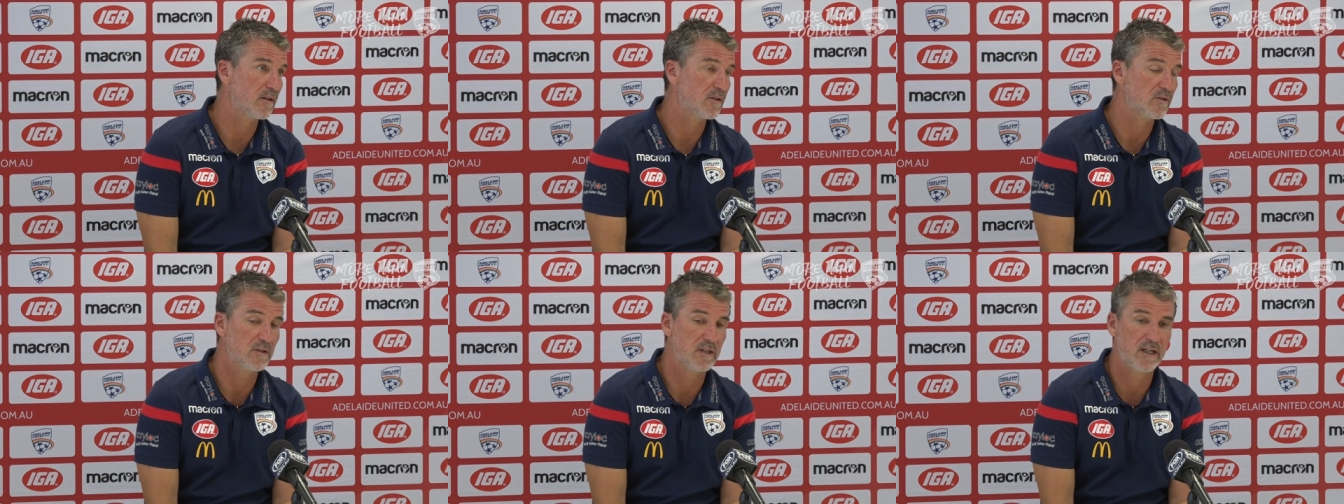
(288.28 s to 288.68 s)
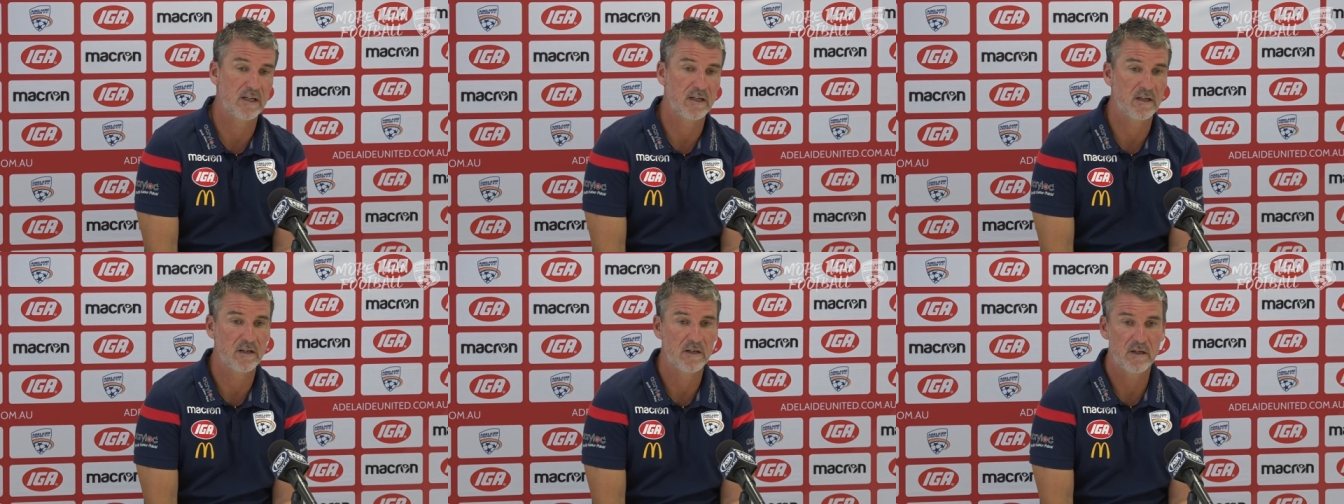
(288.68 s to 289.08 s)

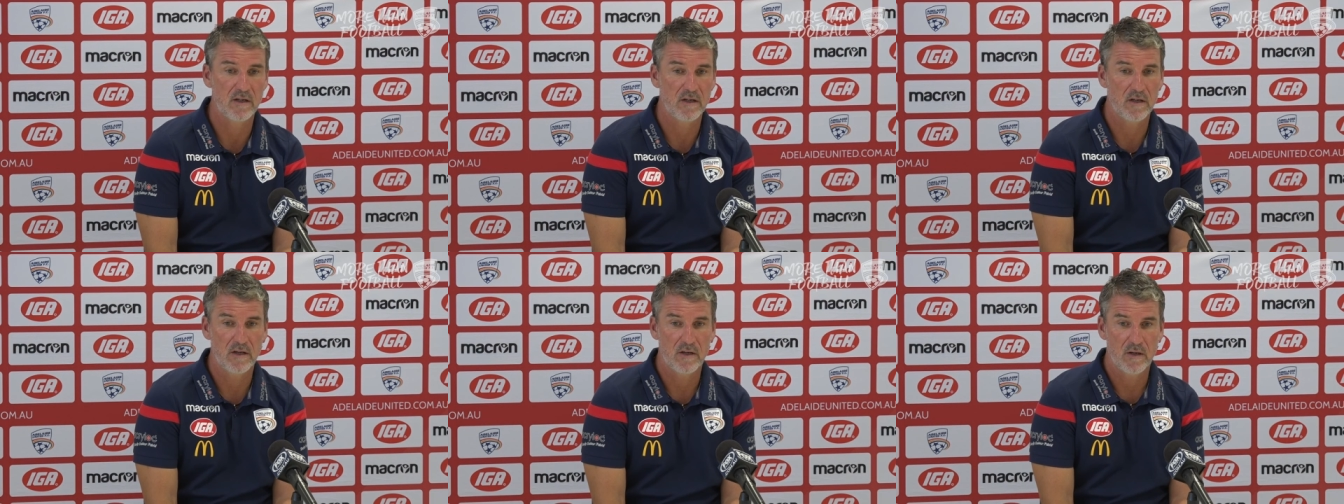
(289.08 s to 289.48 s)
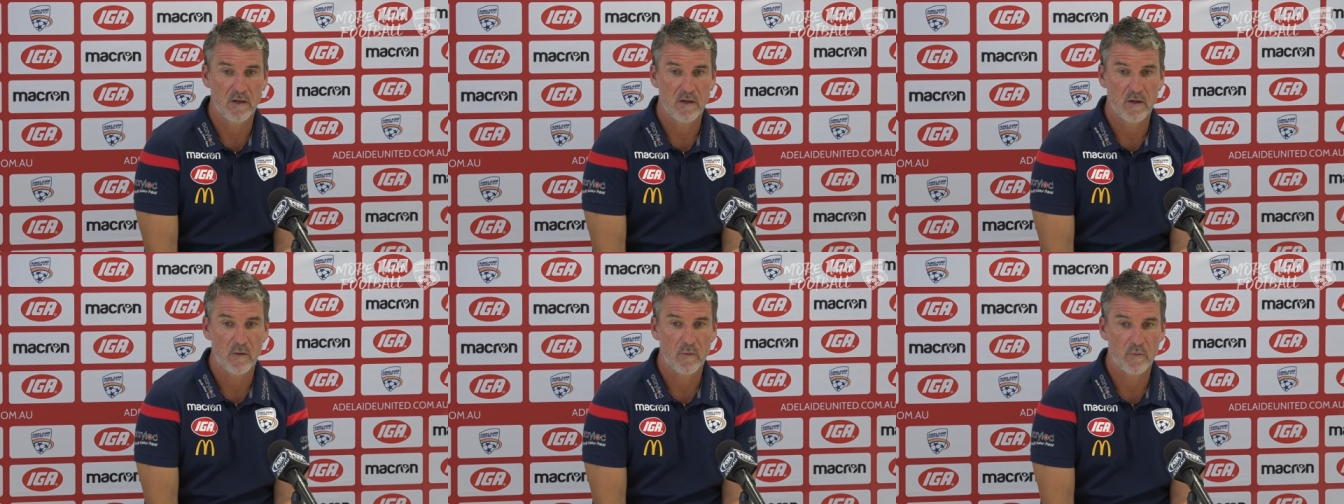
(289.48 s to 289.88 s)
Today
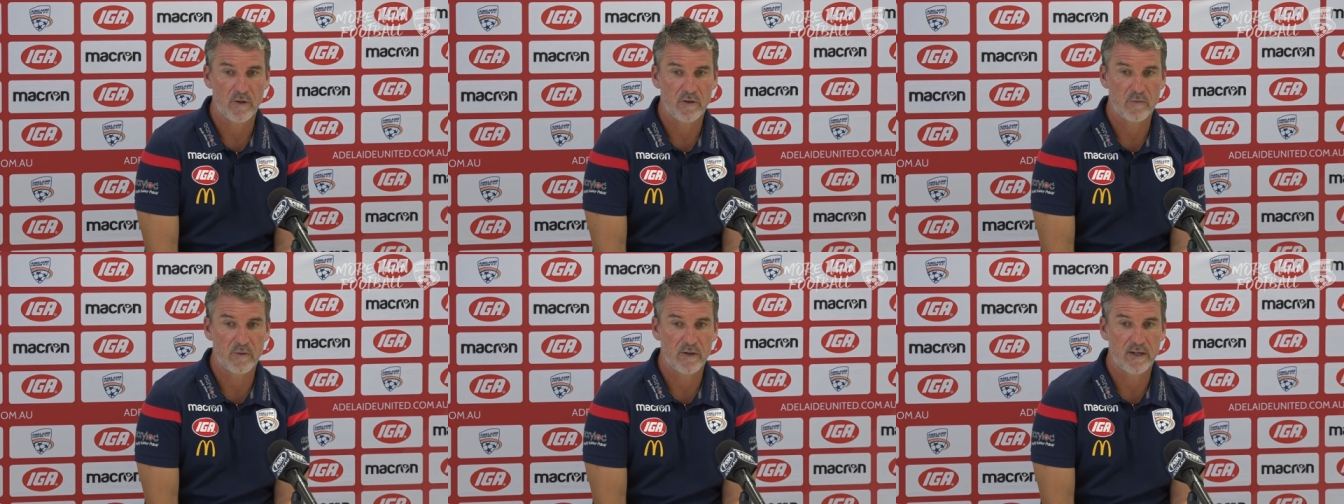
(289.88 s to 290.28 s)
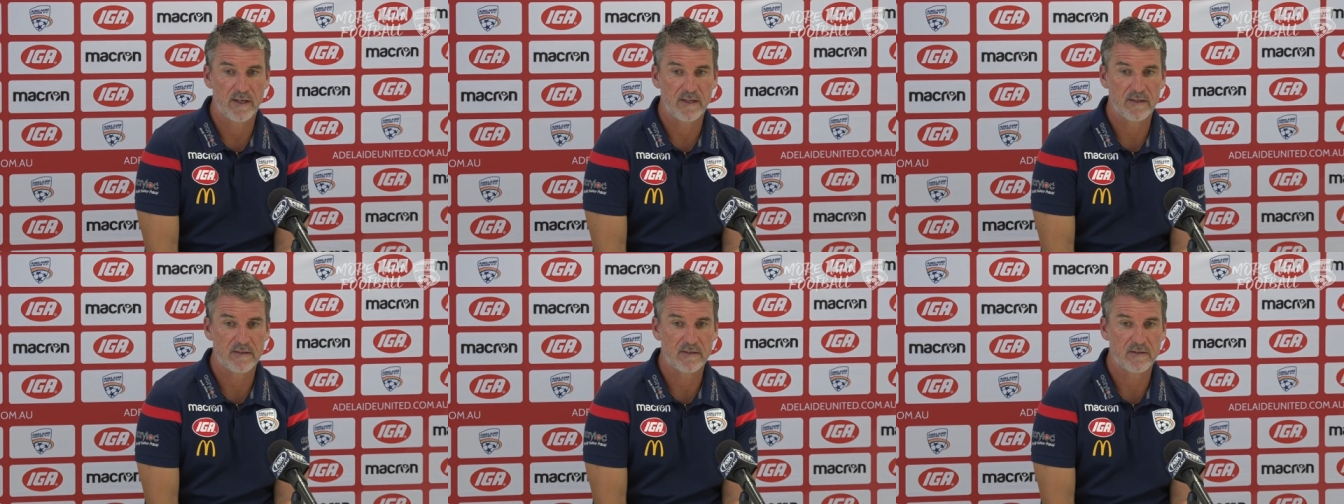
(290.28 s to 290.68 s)
we
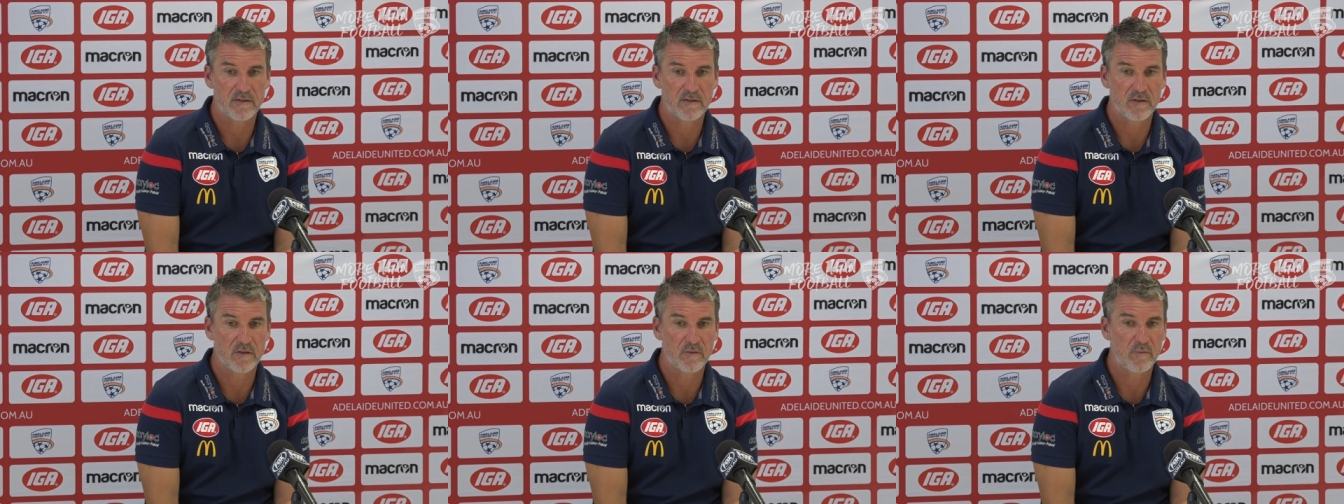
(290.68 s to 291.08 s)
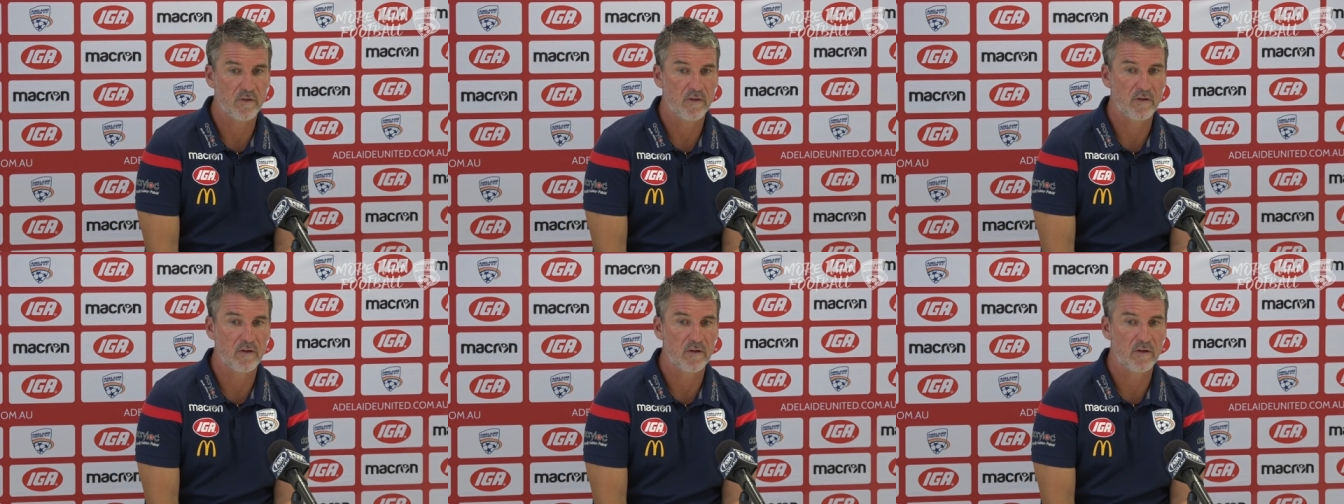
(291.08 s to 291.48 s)
trained not
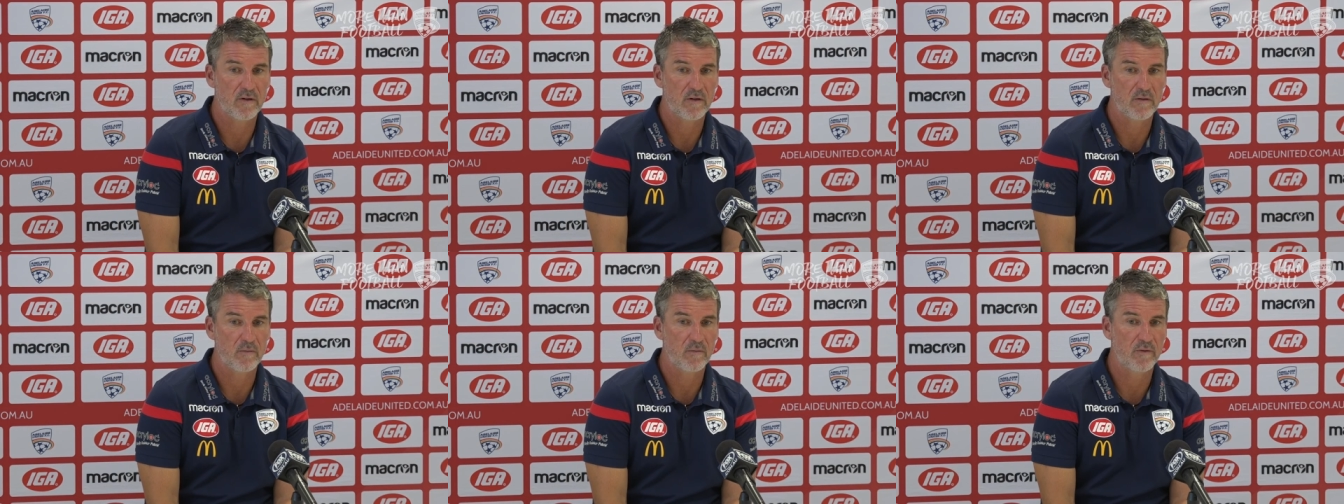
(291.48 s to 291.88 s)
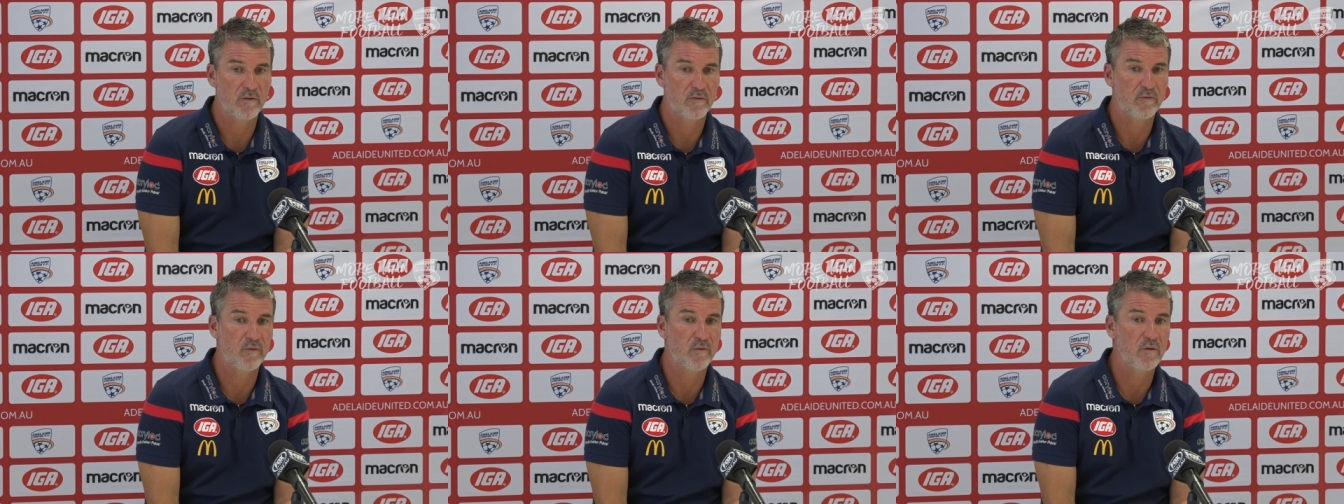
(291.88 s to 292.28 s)
with a
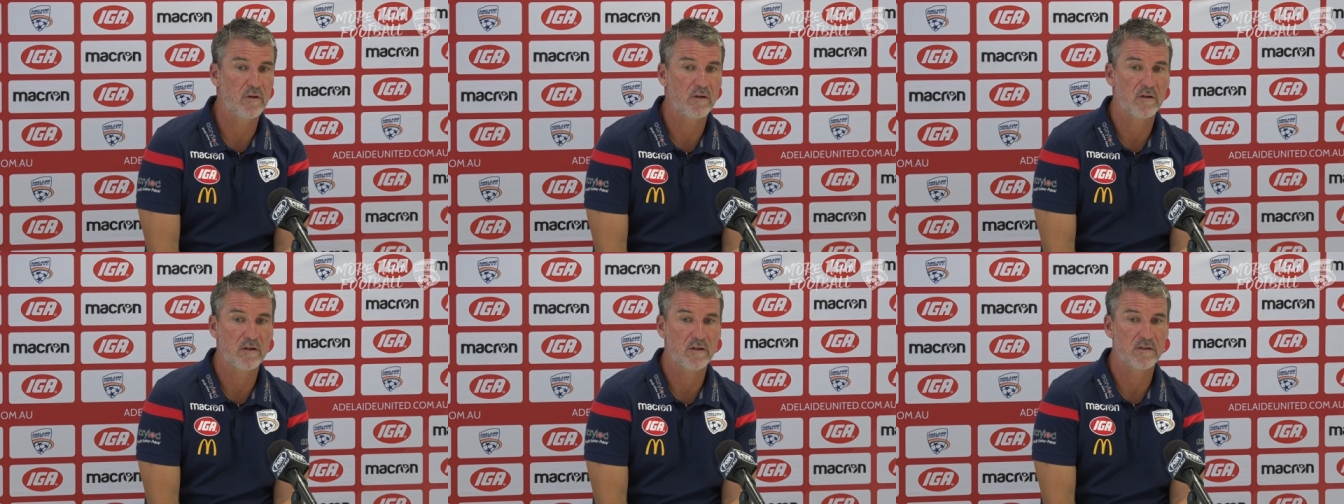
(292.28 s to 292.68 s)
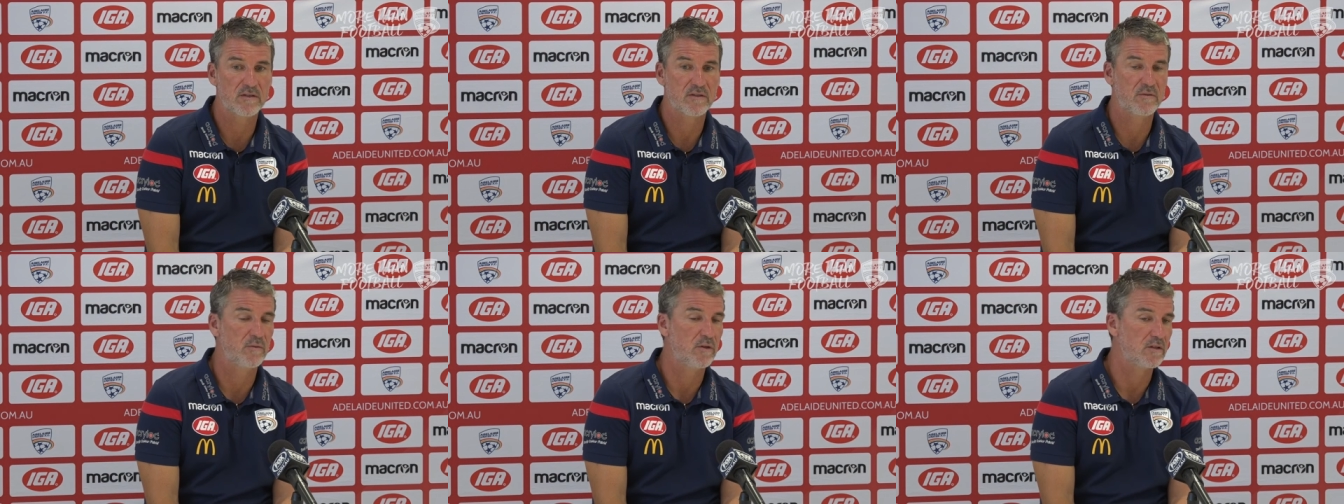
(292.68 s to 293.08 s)
full
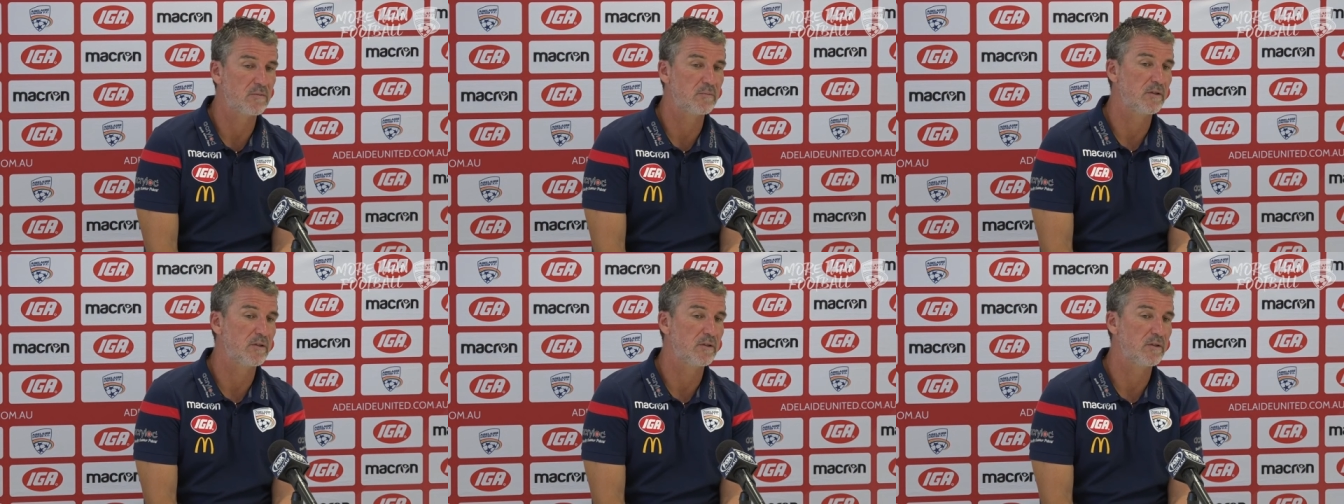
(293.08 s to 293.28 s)
squad,